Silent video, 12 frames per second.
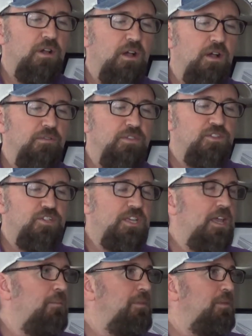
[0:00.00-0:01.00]
the
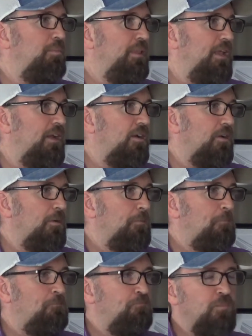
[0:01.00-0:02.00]
GM and the player,
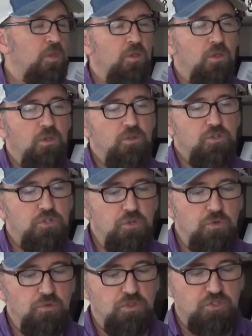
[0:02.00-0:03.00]

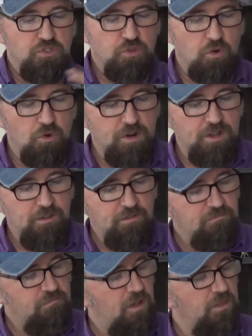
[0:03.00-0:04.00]
to the story
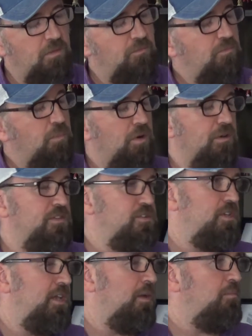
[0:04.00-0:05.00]
on the part of the
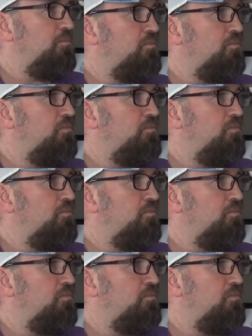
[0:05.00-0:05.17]
GM